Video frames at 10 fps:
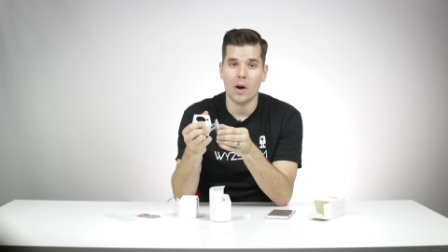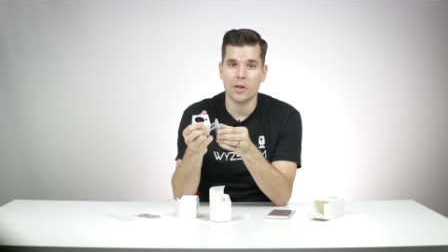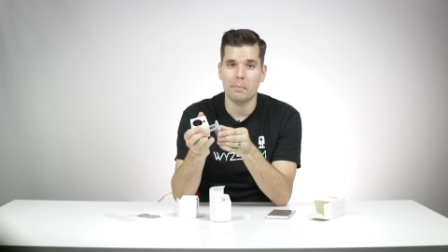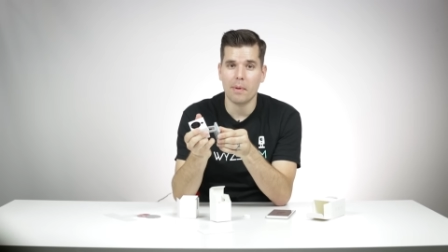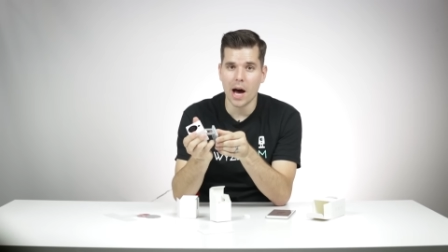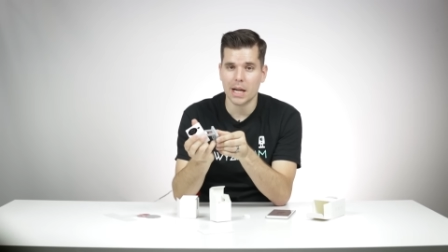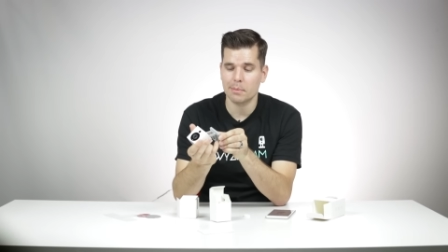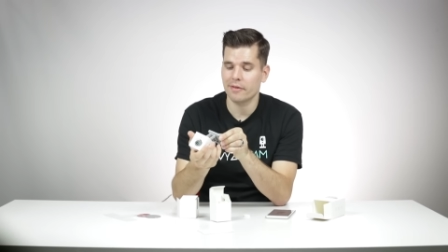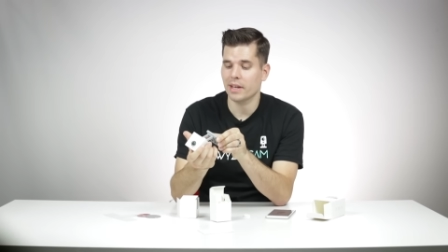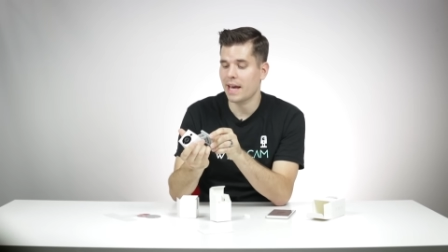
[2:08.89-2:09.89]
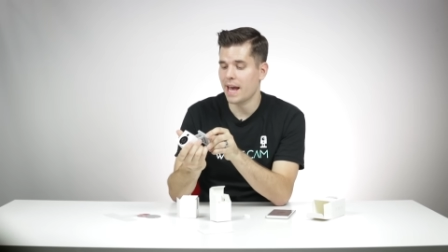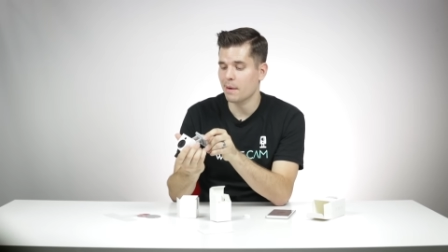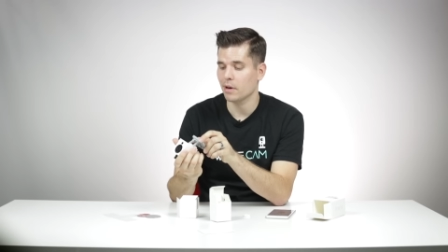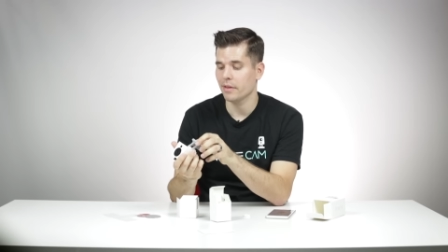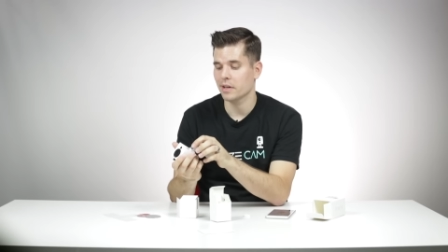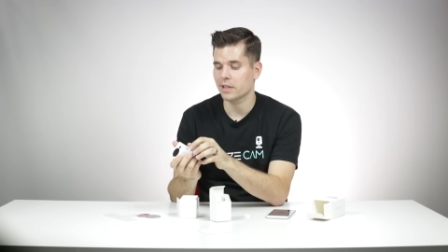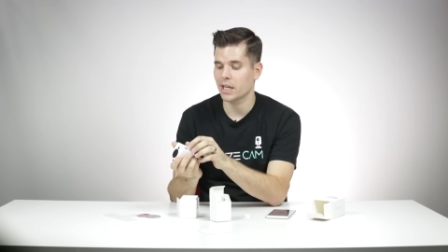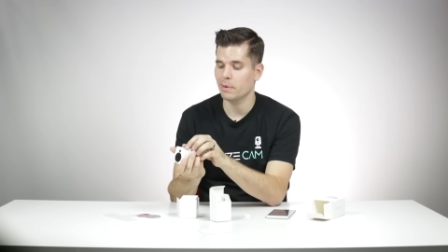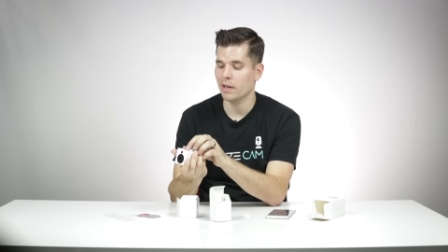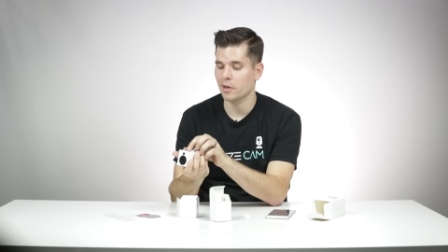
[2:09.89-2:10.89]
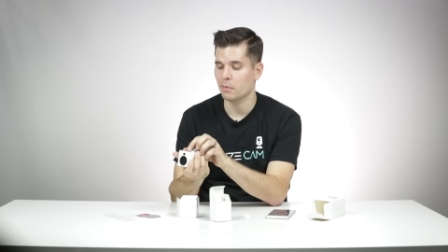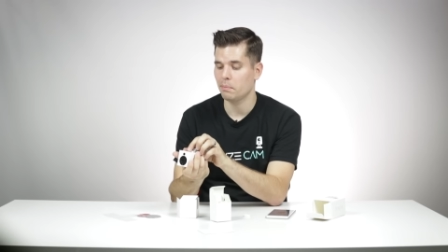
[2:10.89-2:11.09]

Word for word: on the bottom of the camera, there's gonna be a little